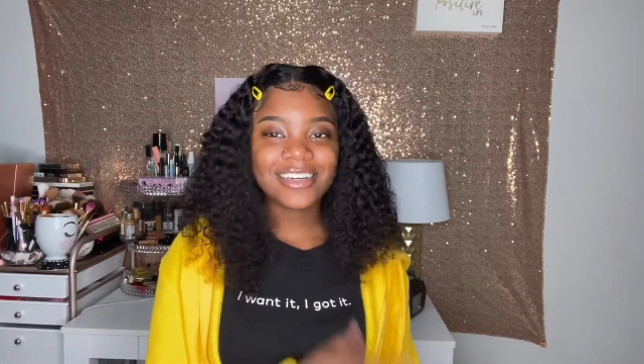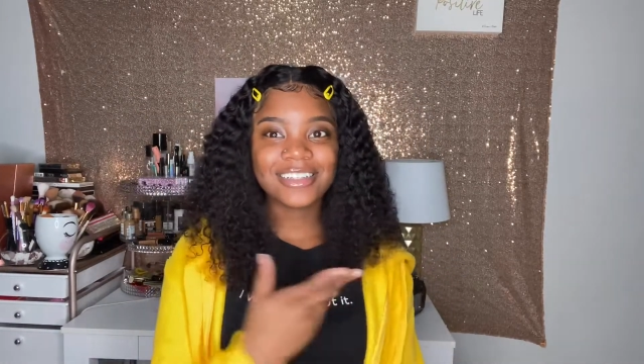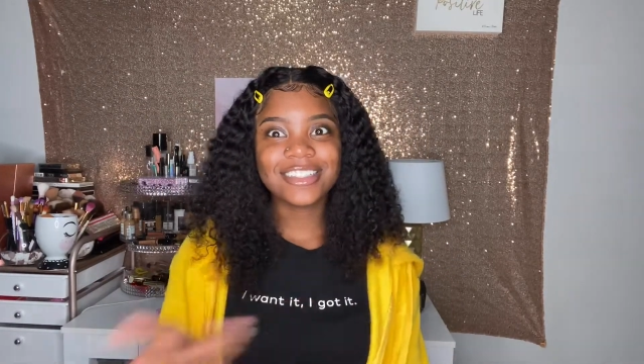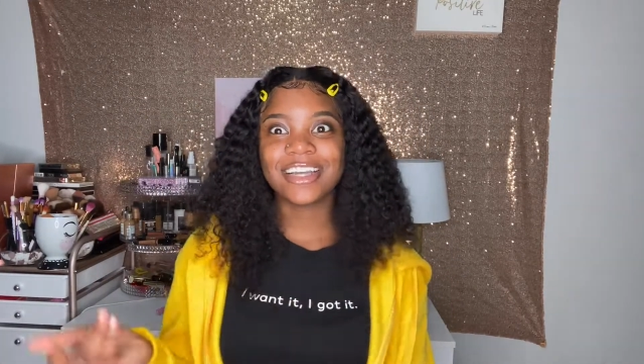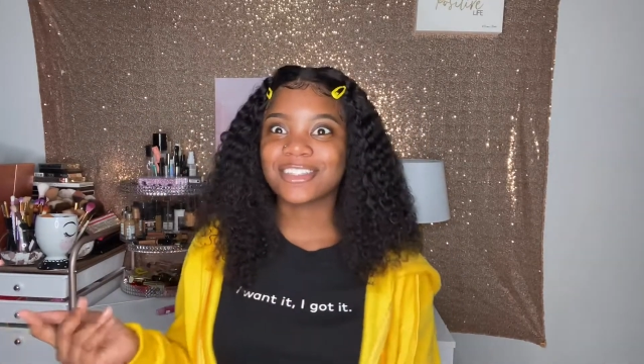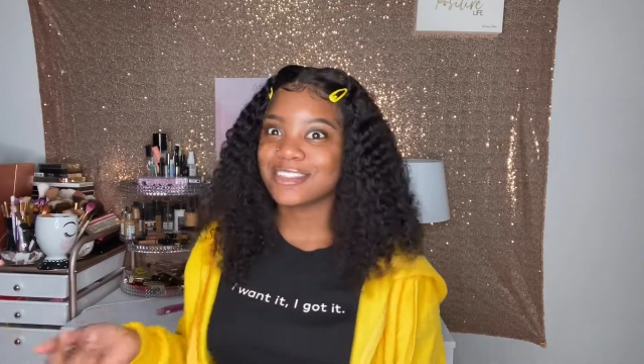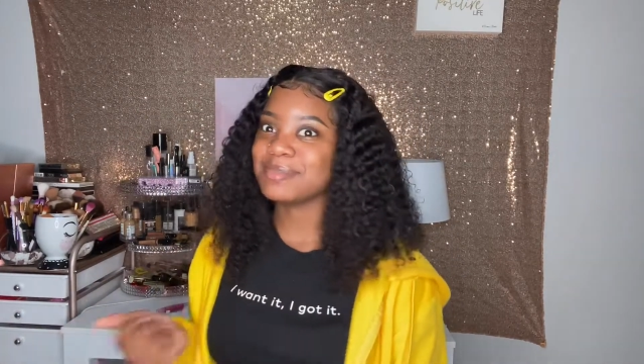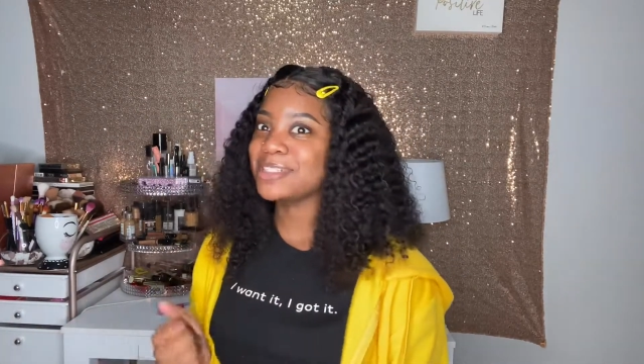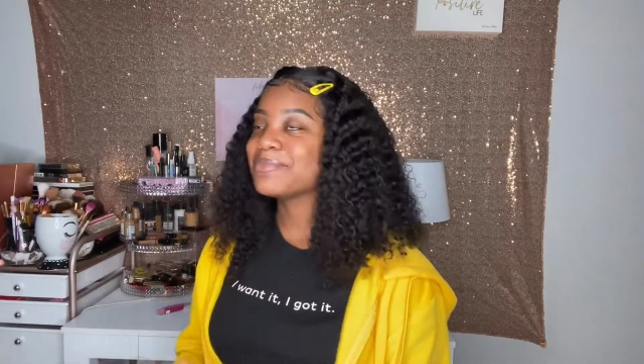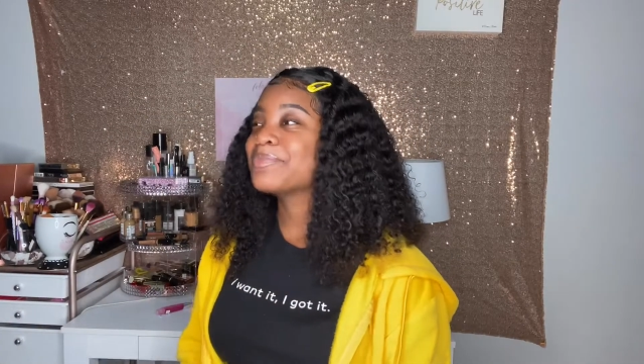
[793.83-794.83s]
extra
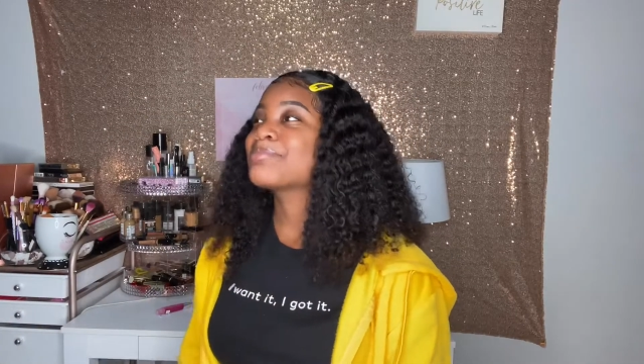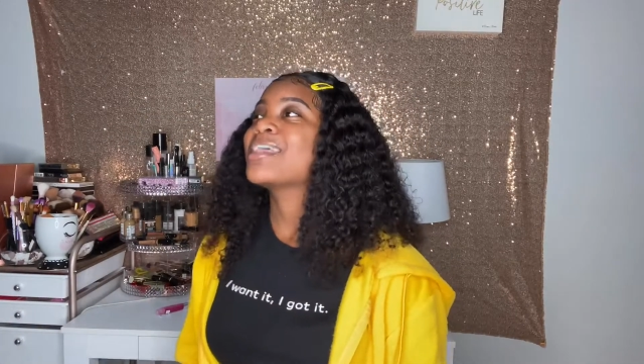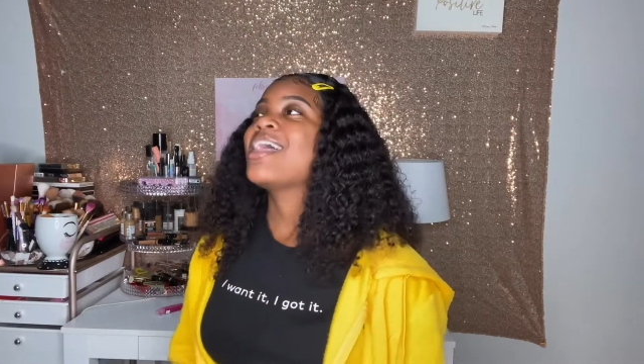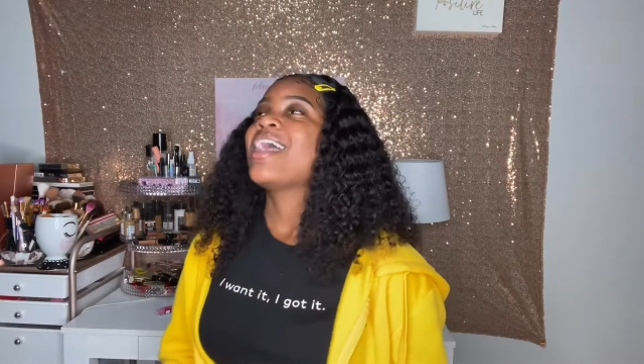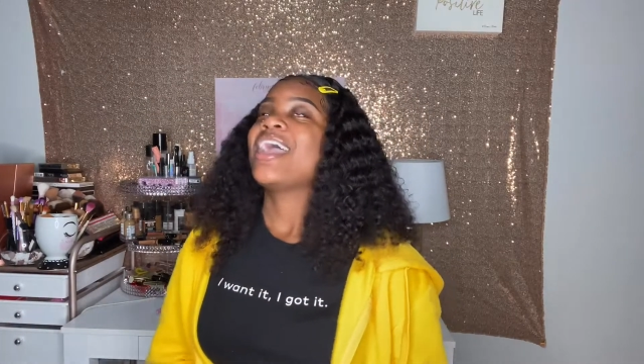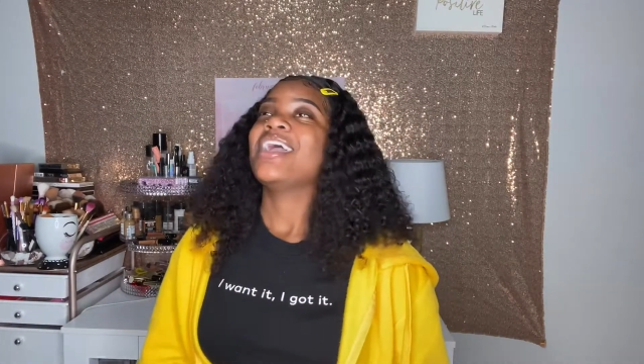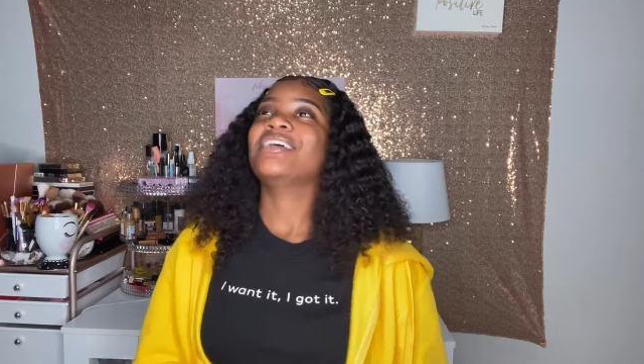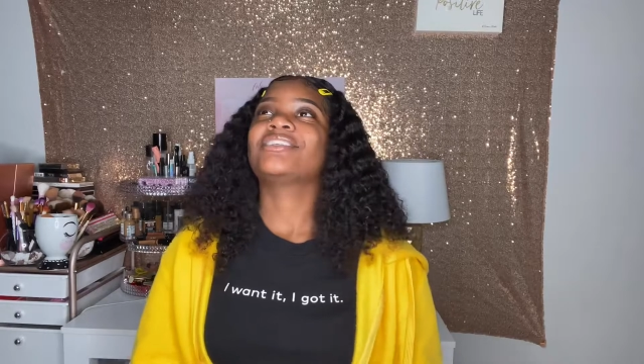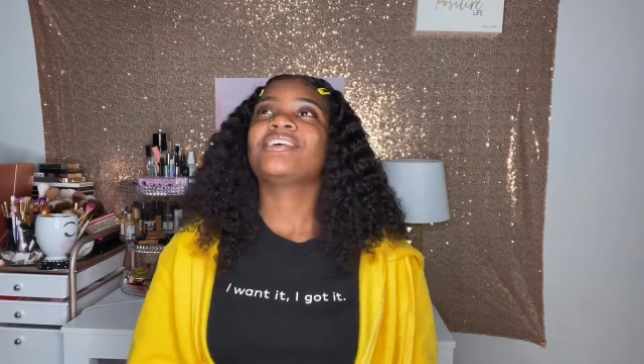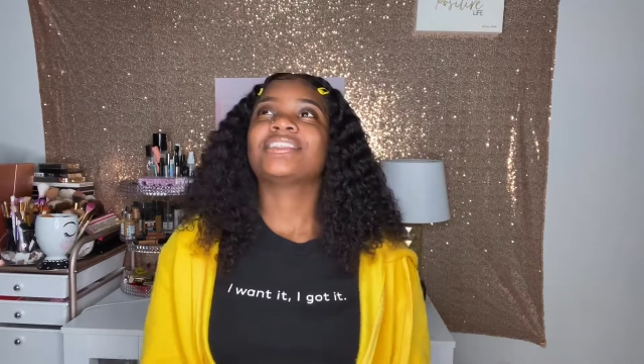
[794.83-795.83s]
mean. And
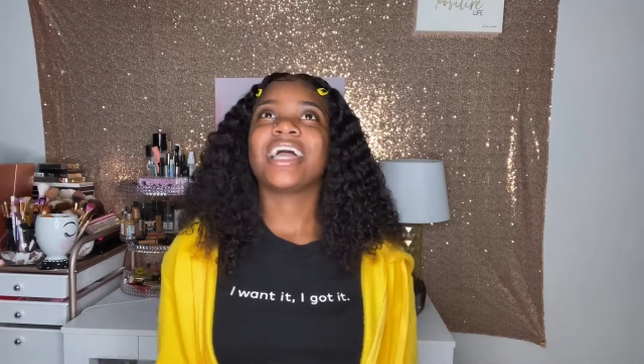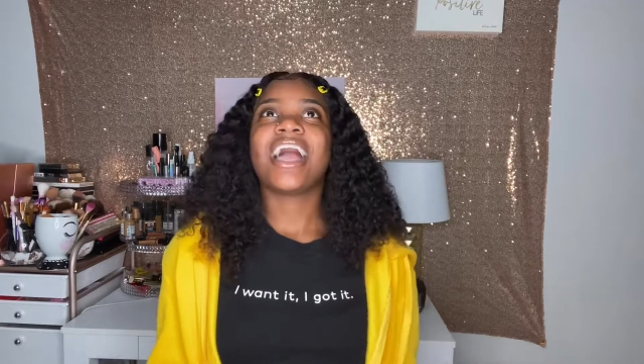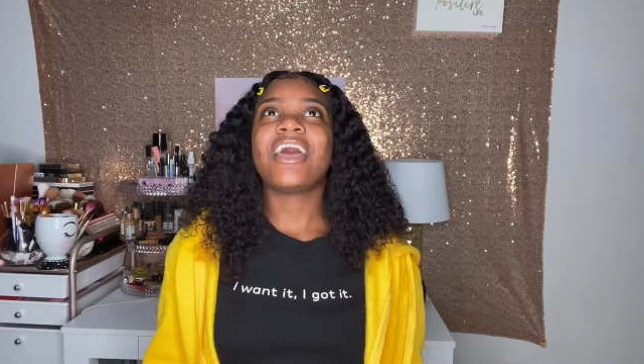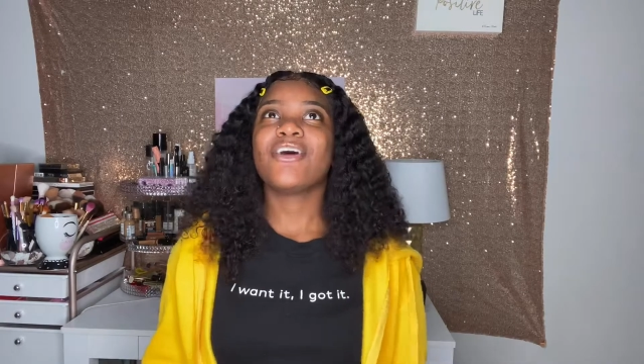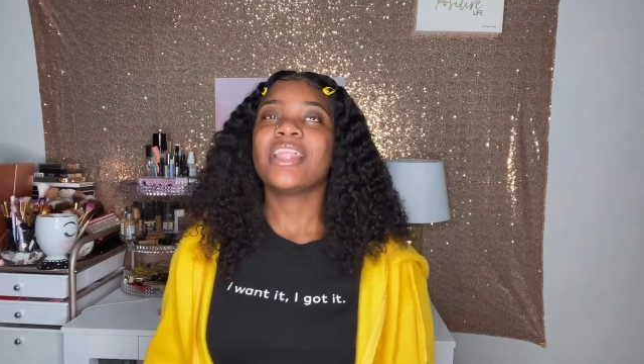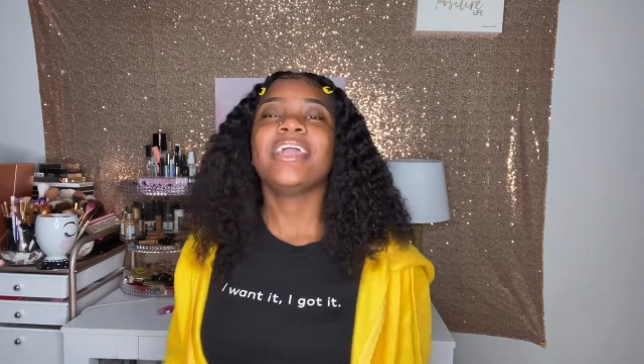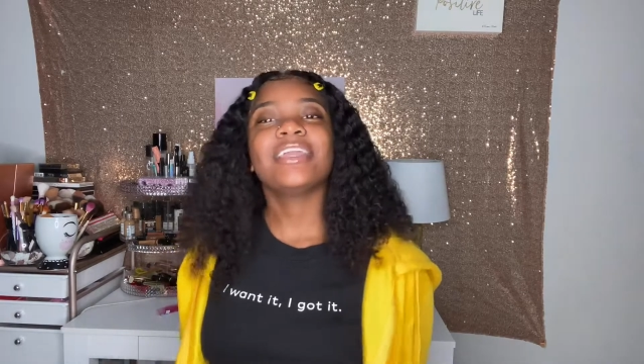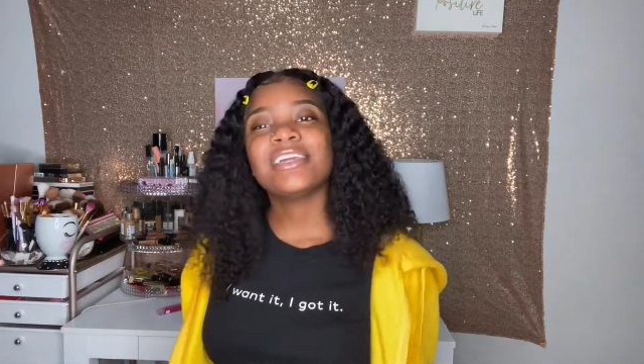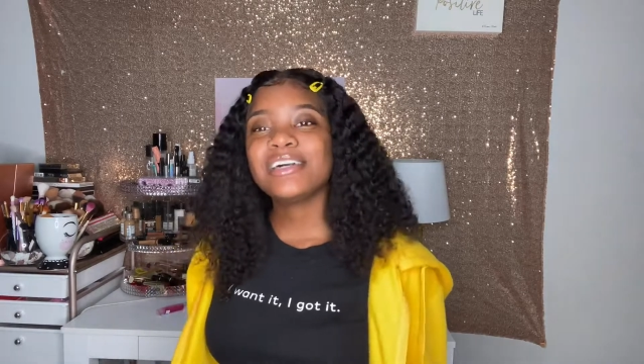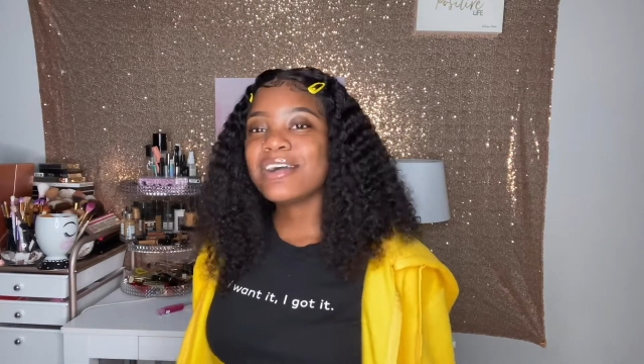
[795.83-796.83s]
so I was just like, I don't like
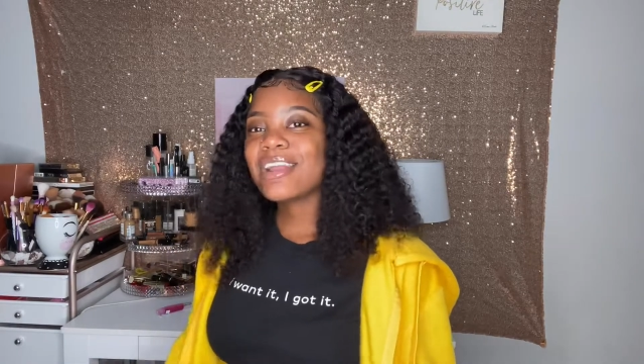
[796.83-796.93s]
him,